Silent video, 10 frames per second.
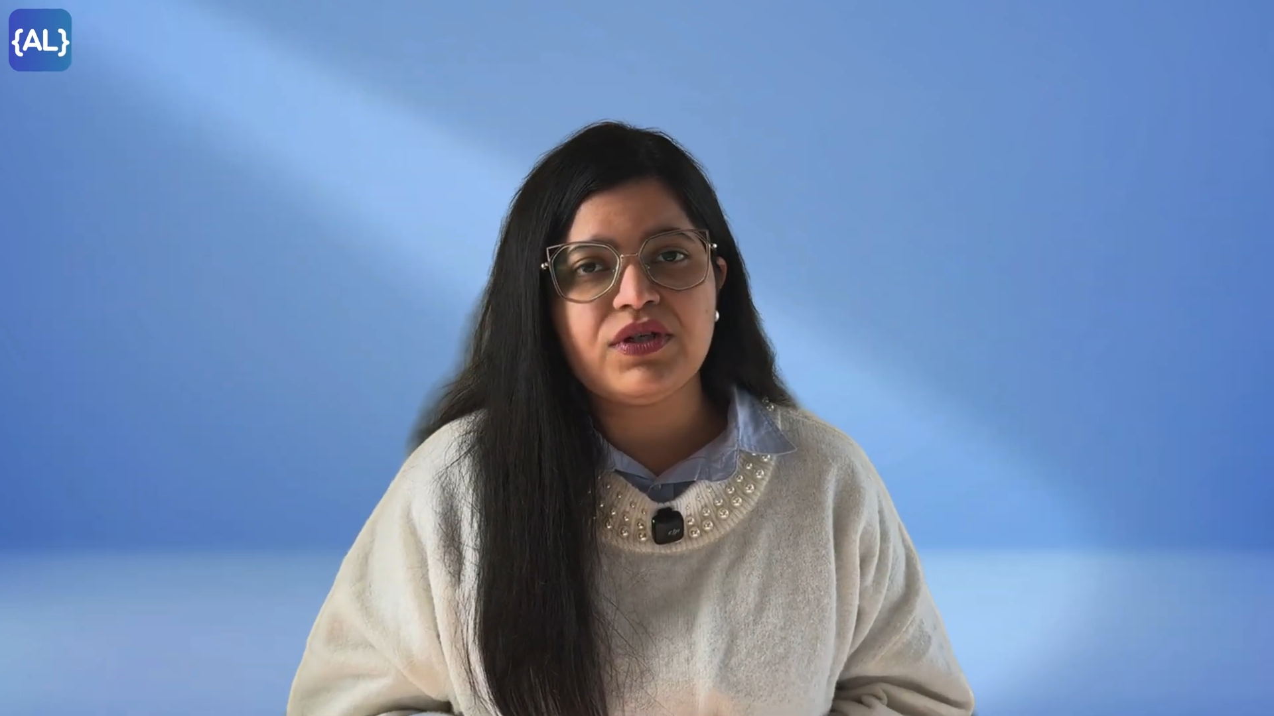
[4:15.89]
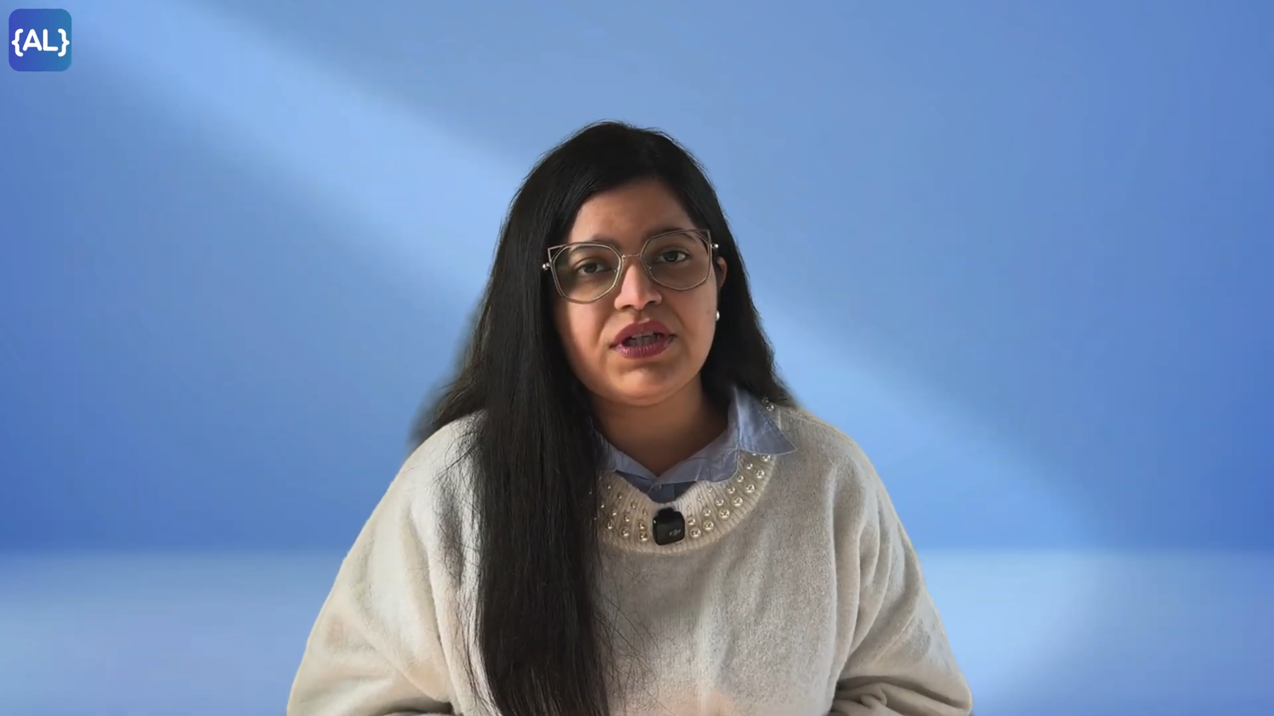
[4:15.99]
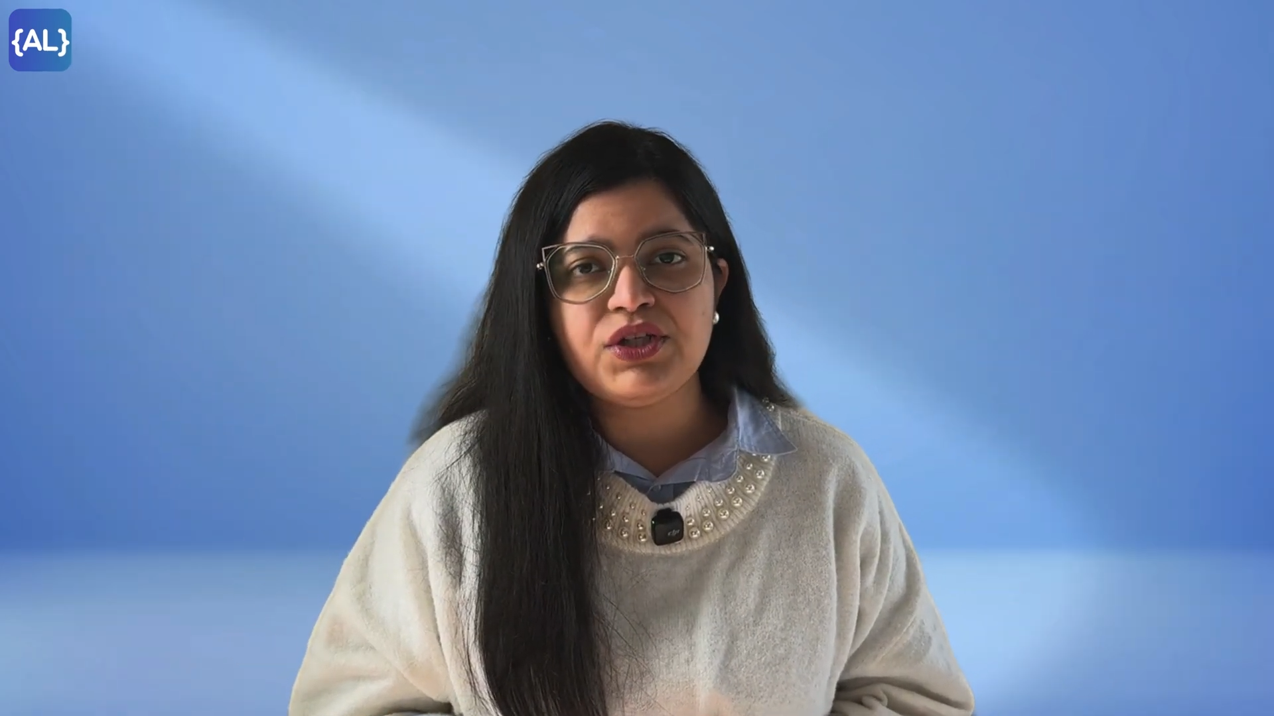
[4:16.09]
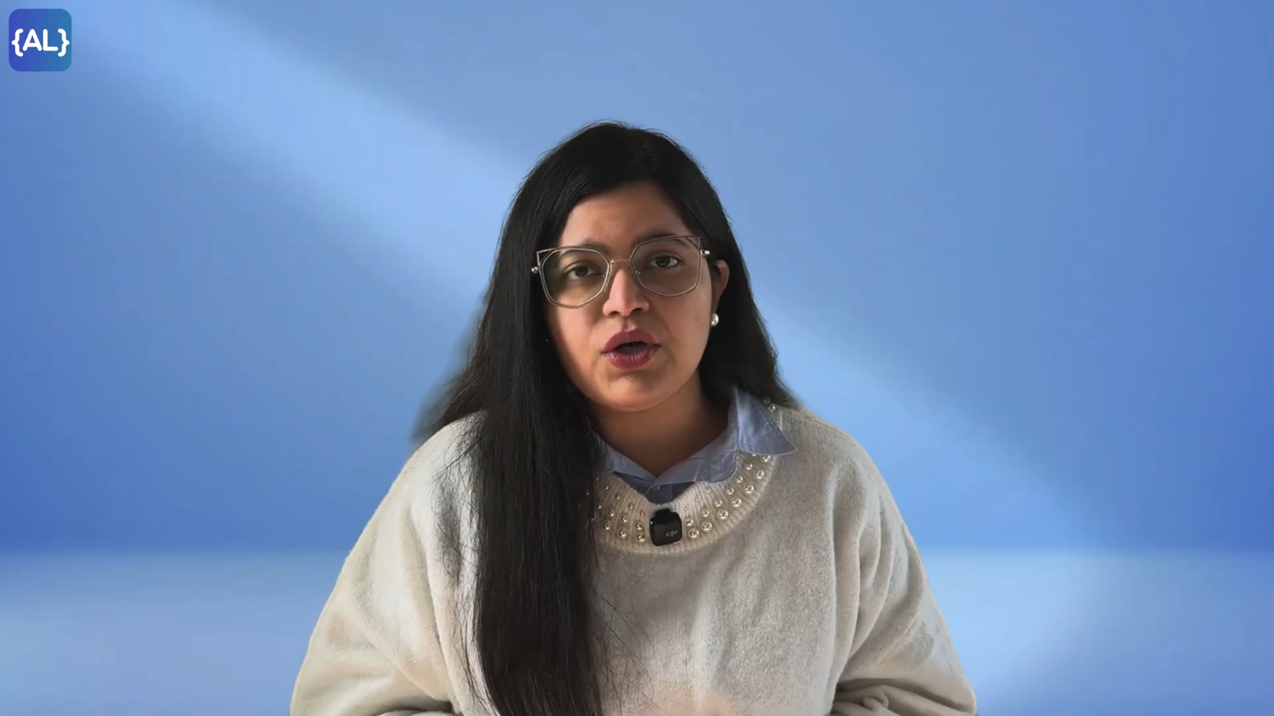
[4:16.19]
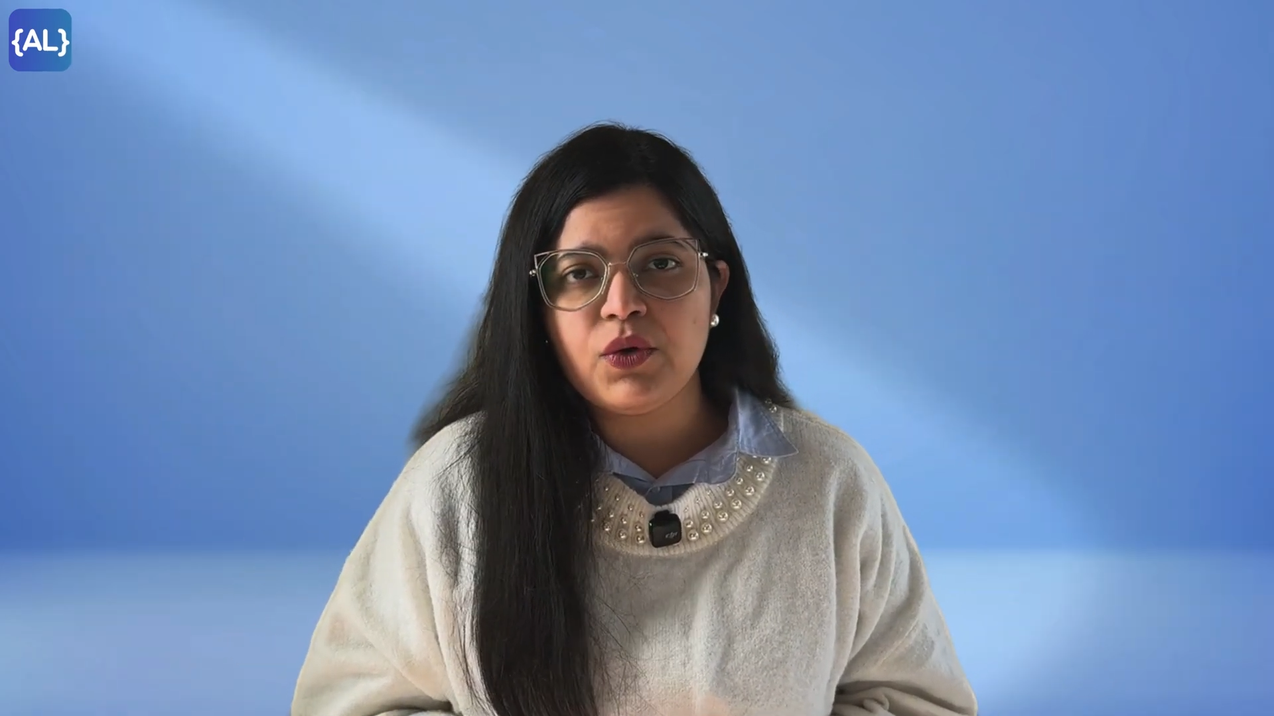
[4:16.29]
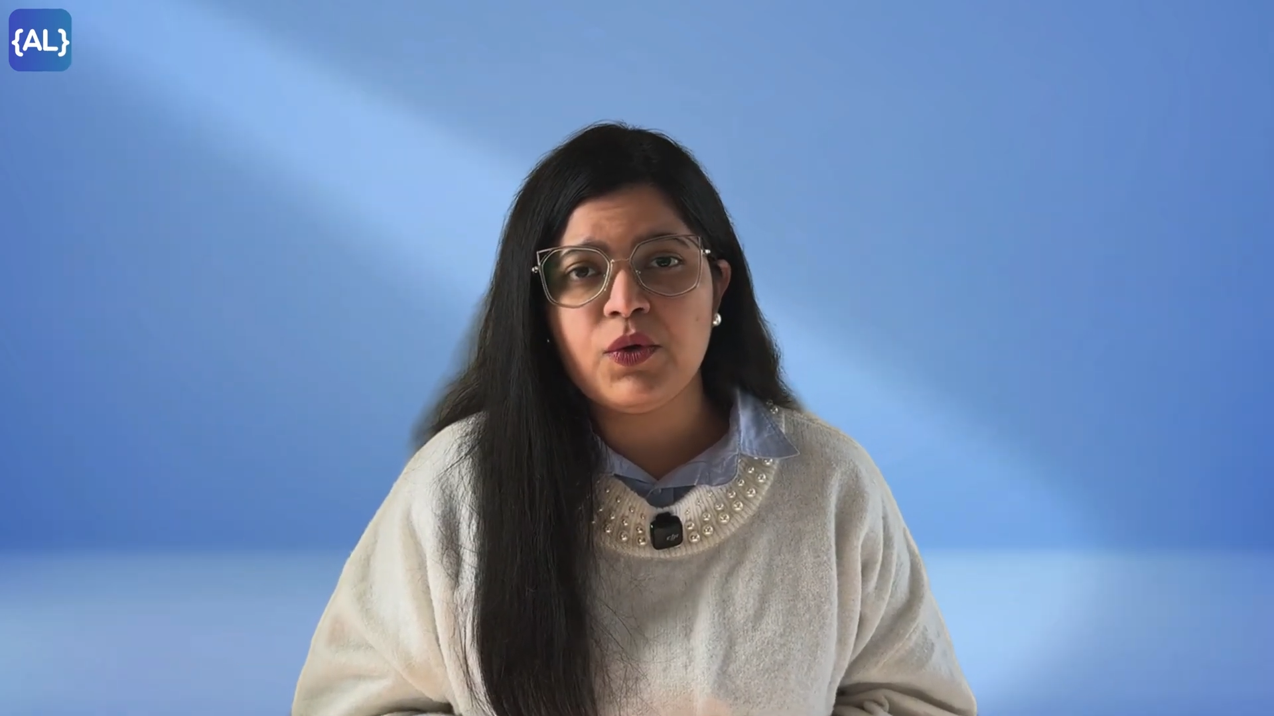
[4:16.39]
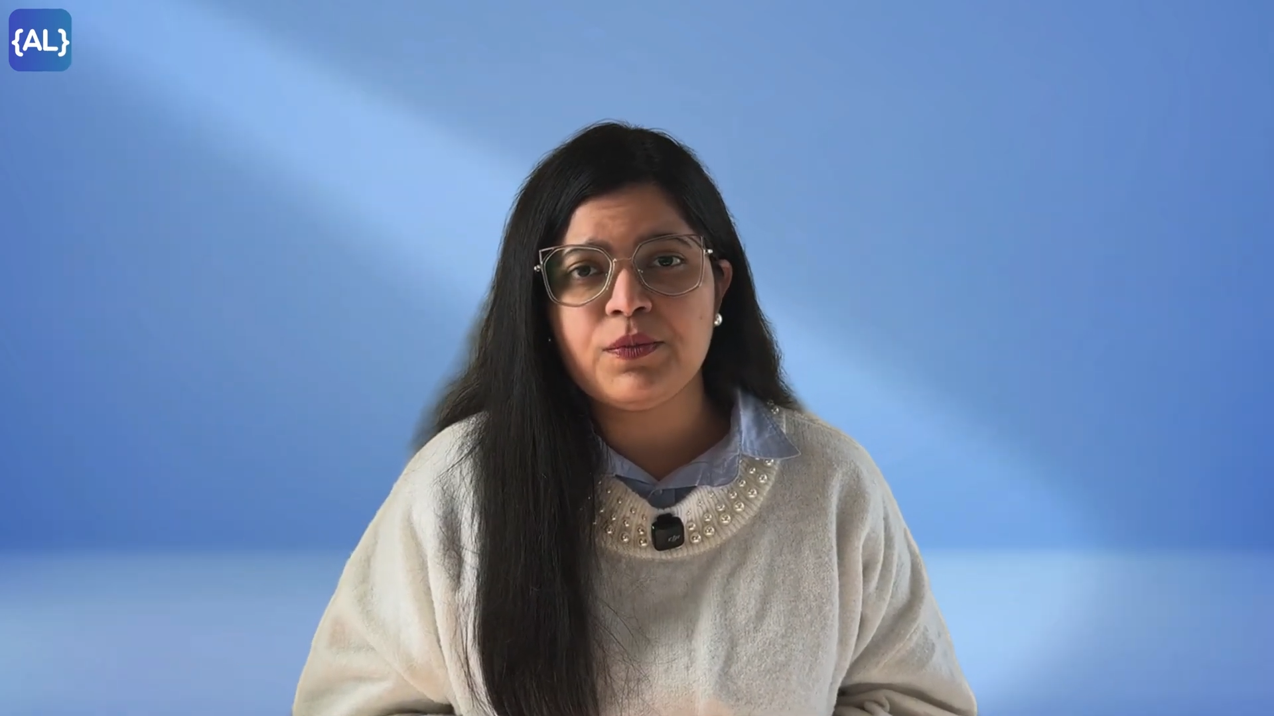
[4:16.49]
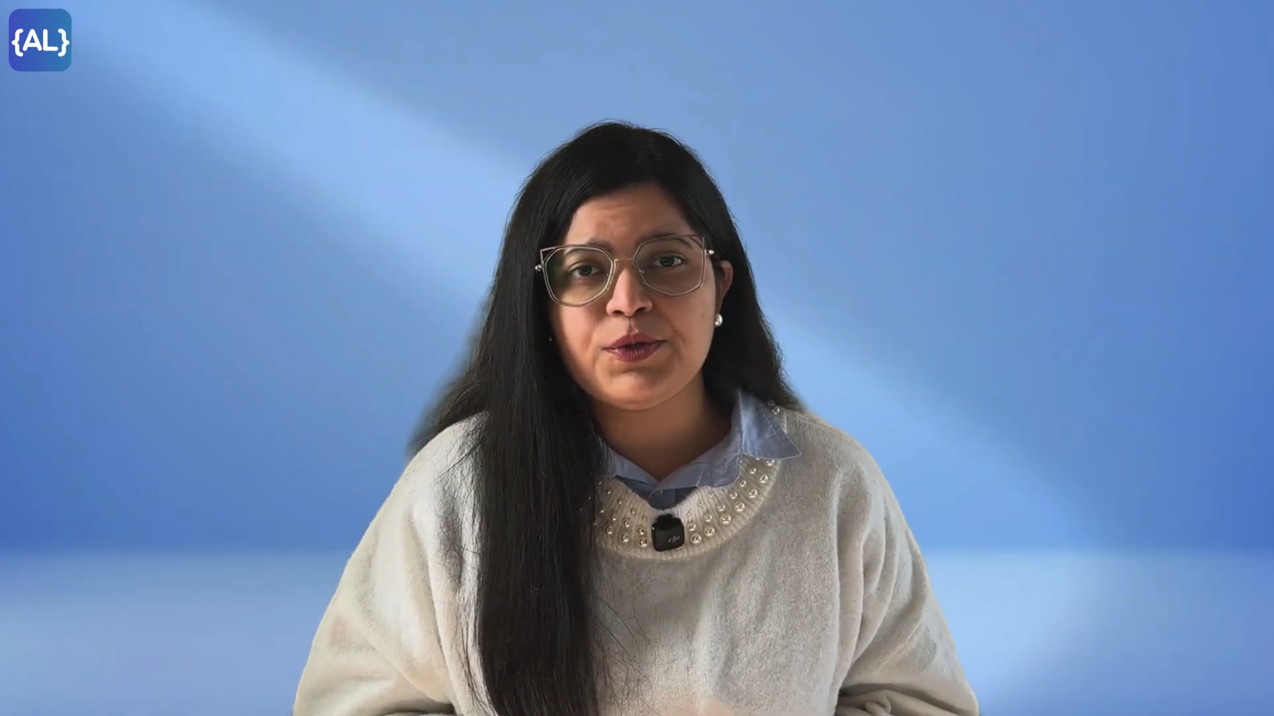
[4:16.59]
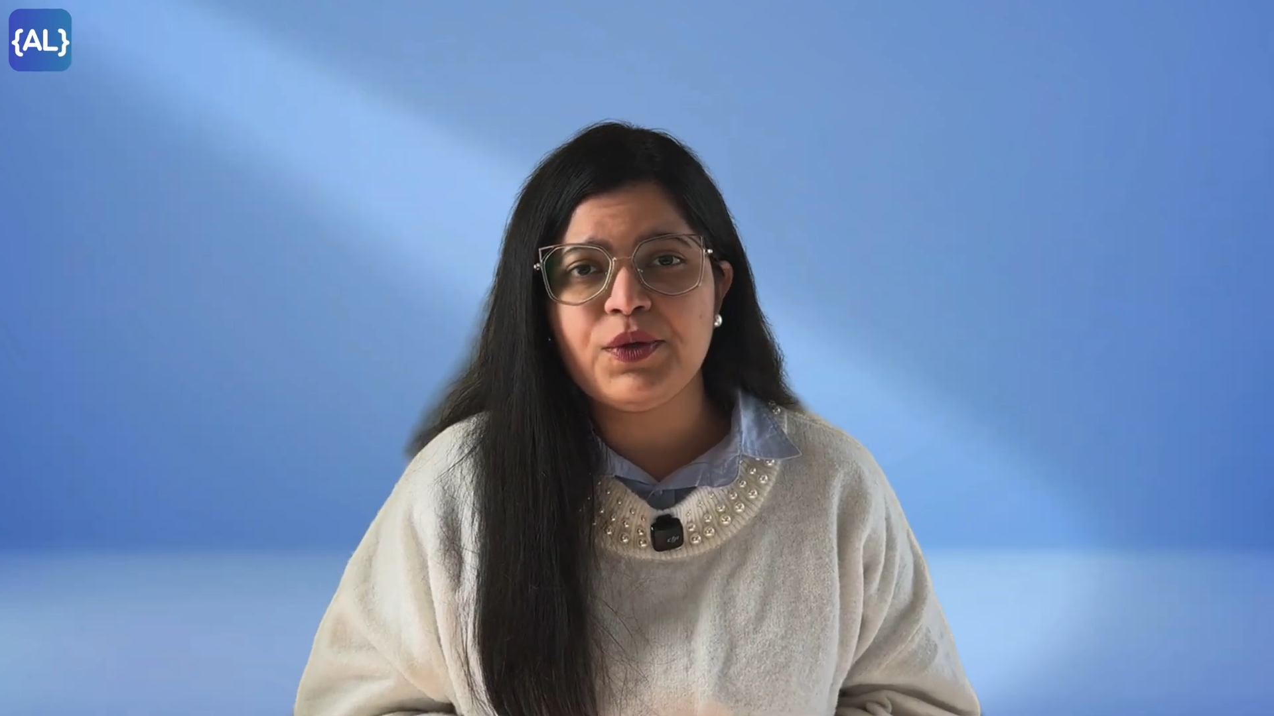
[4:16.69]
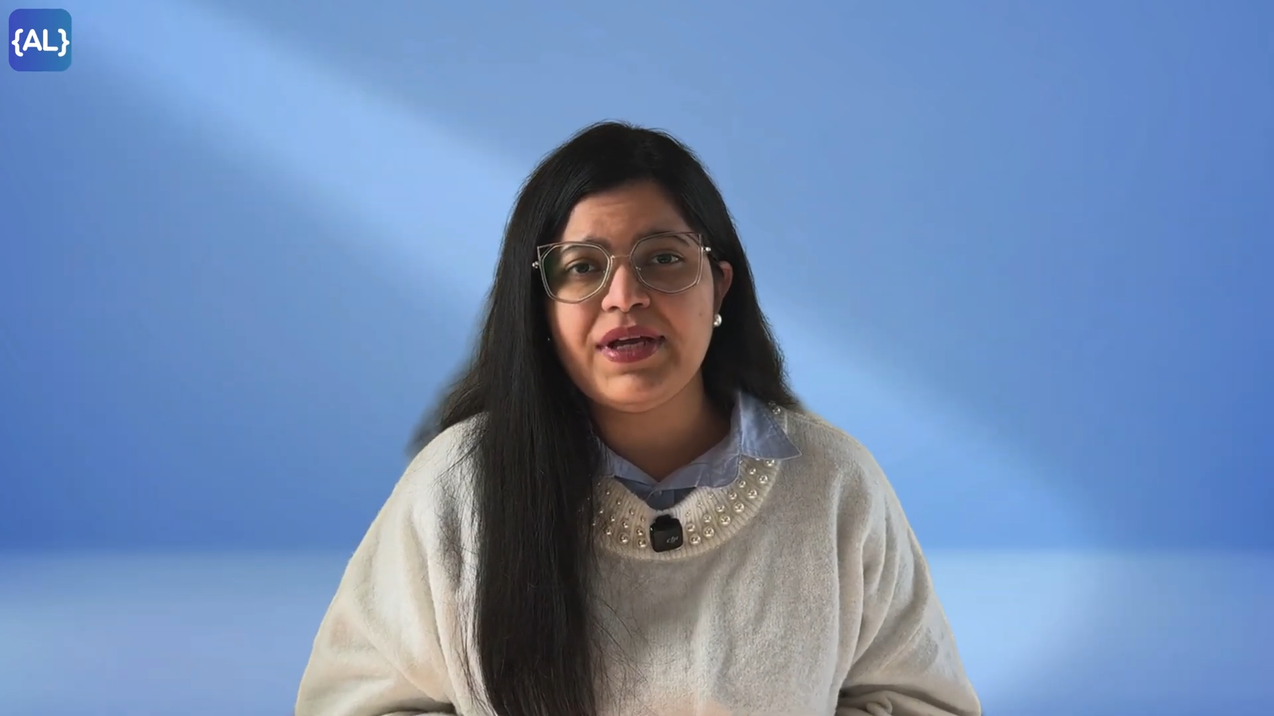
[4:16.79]
in your
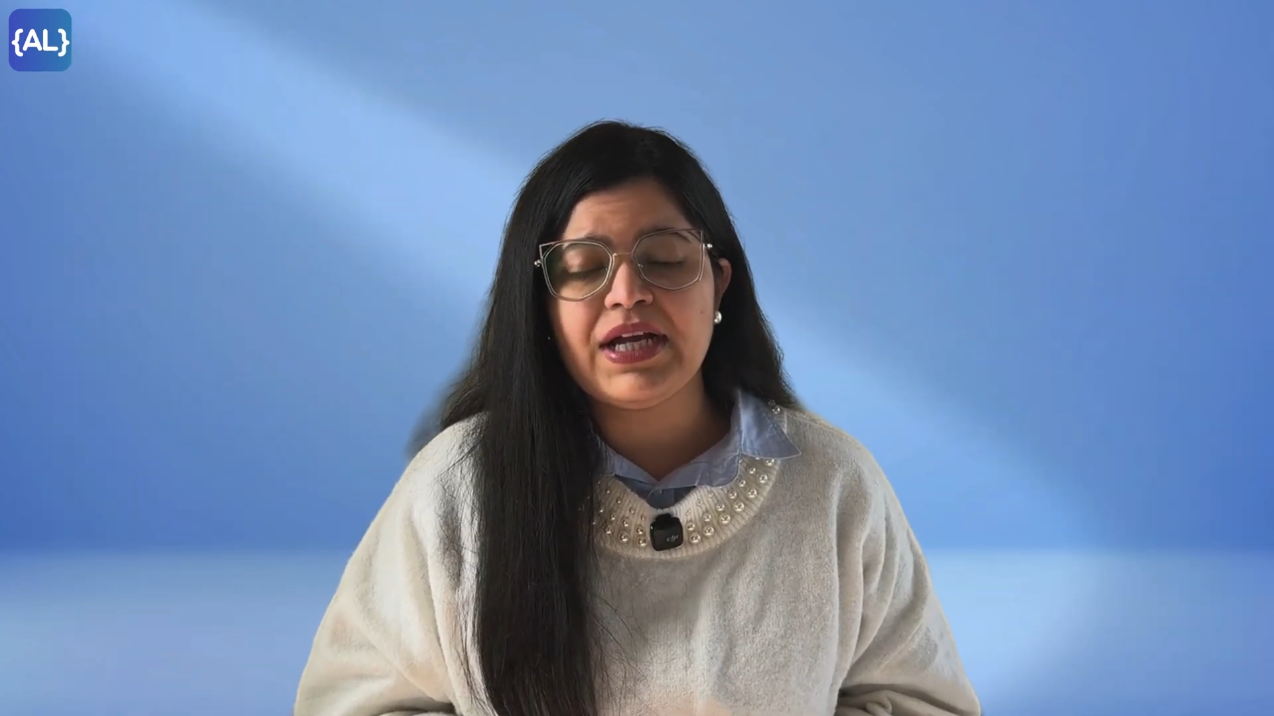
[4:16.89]
home doing